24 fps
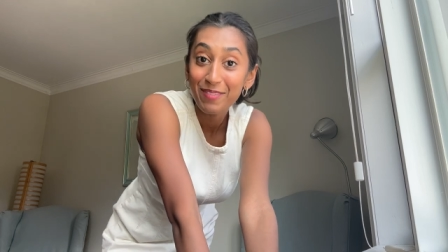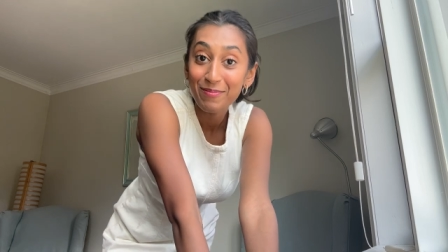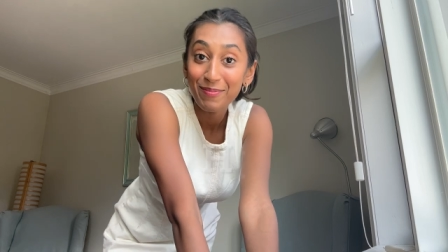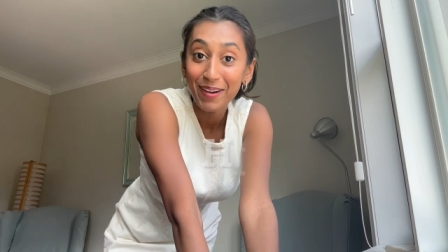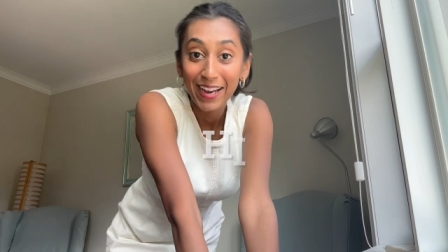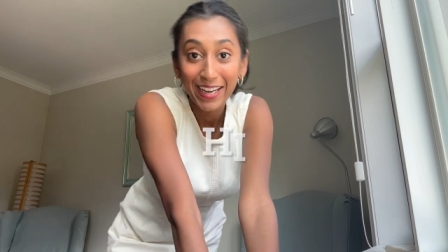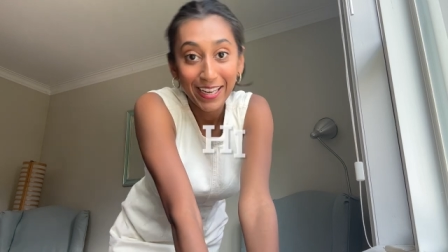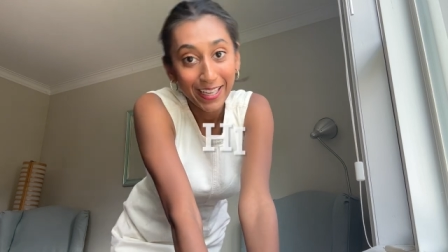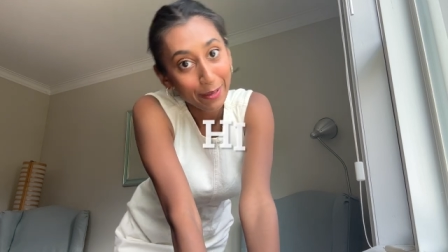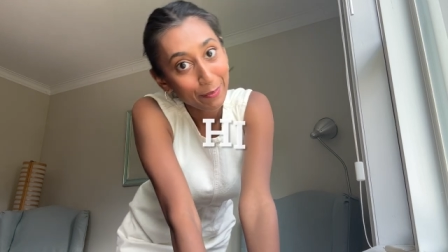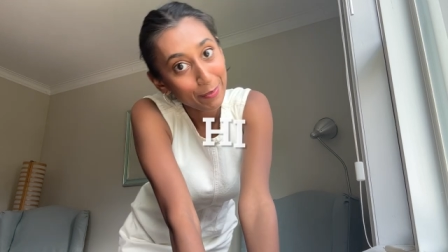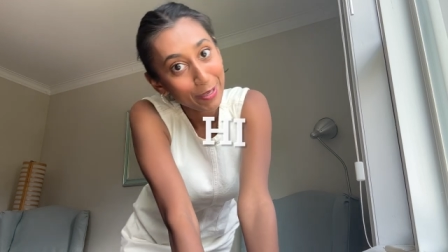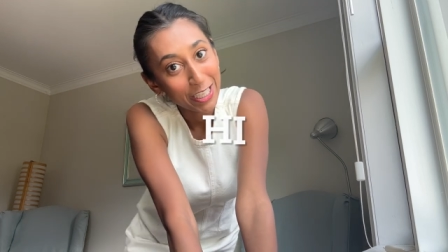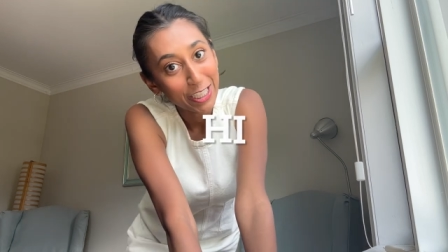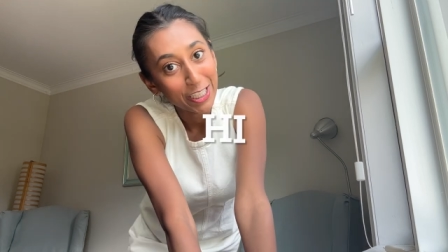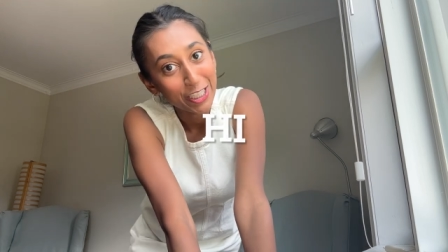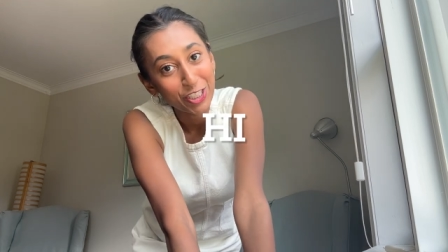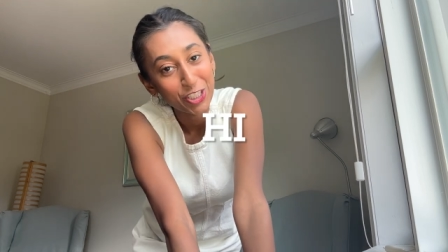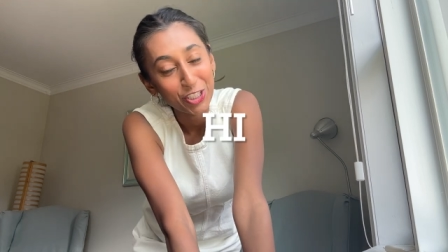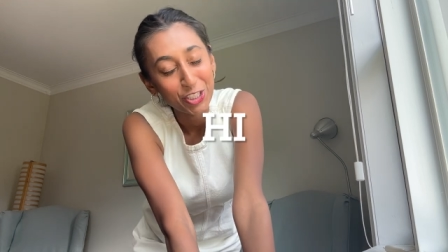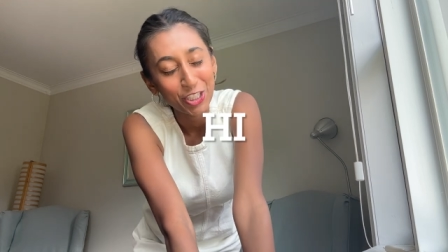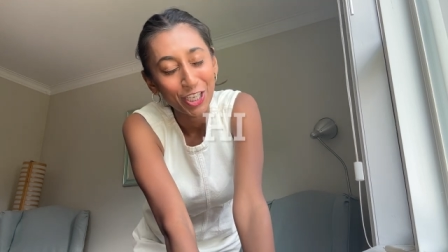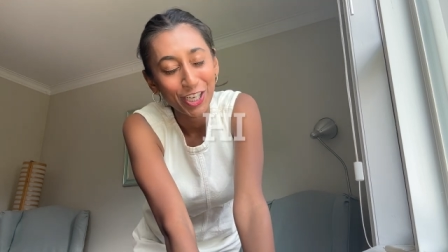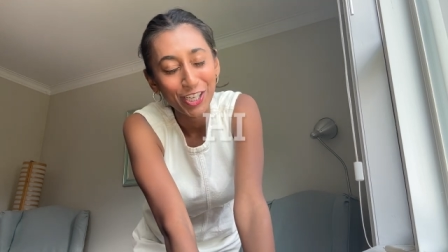my name
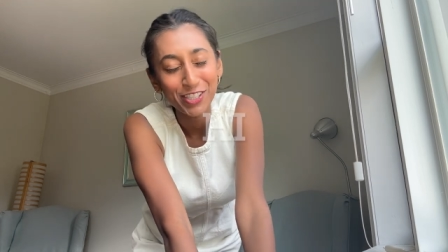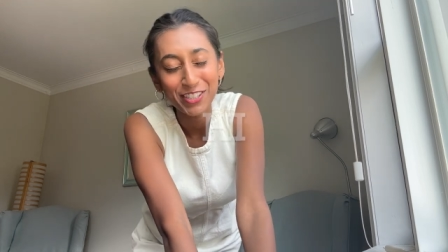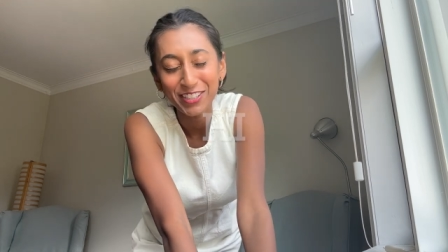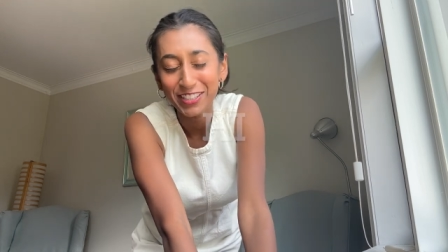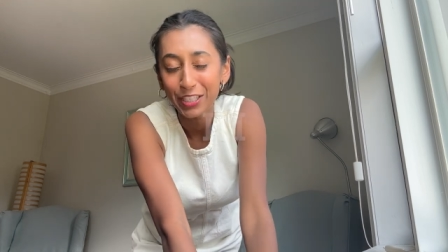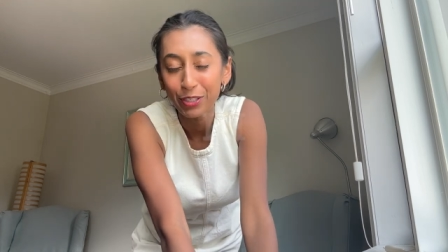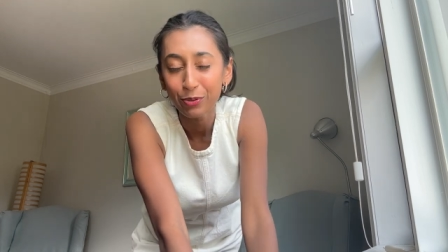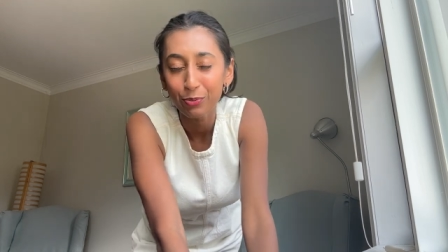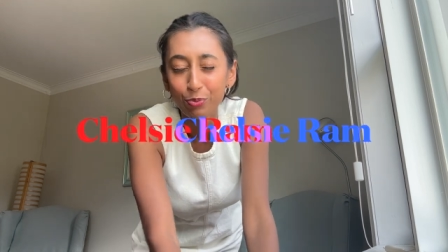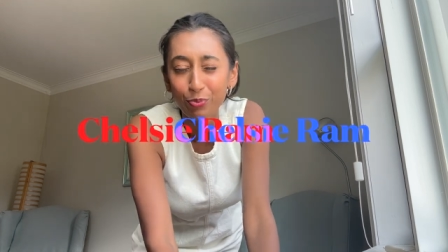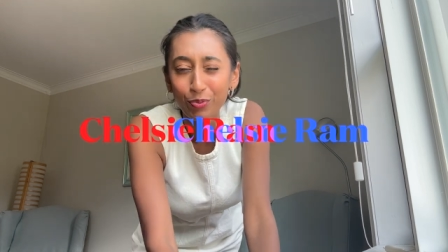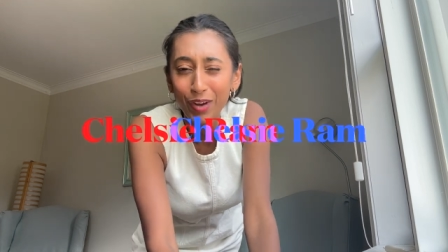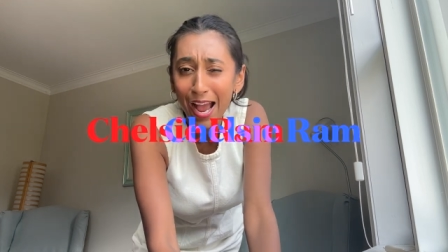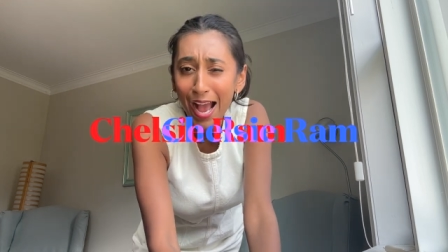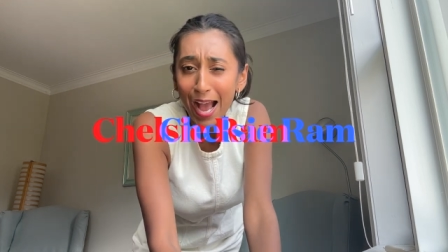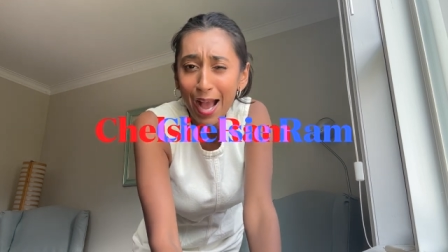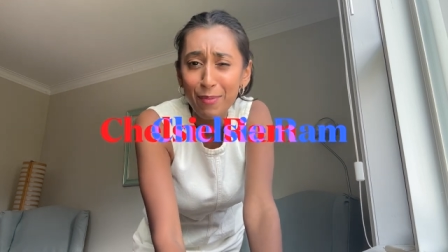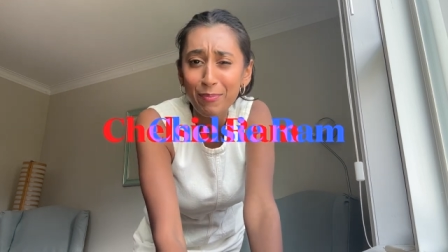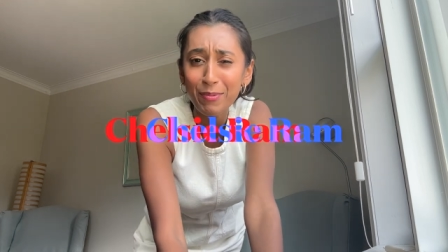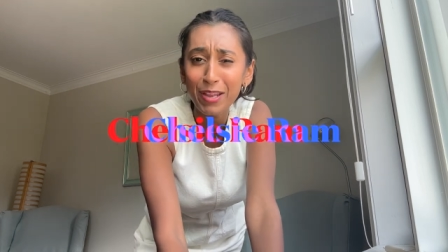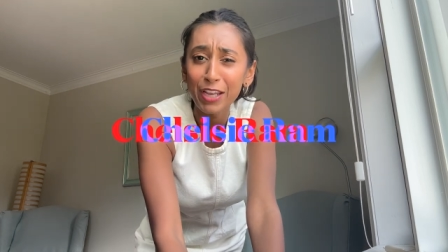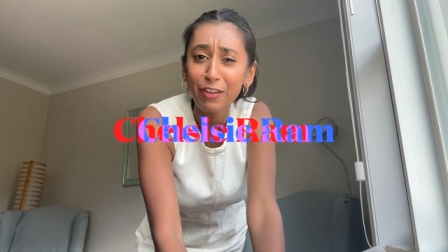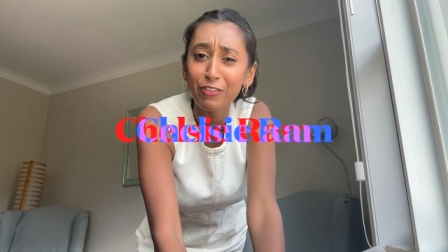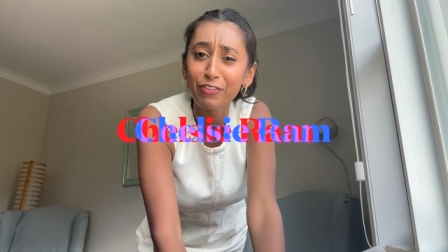is Chelsie
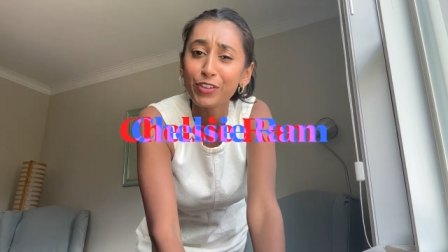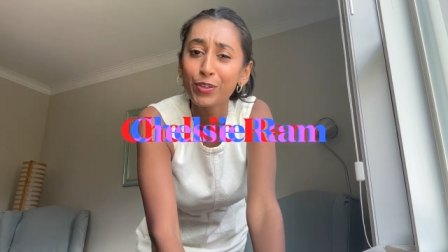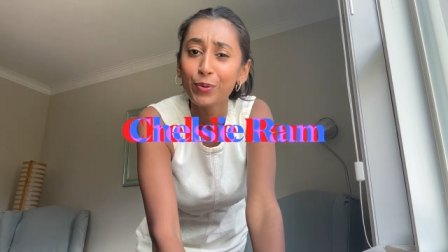Ram if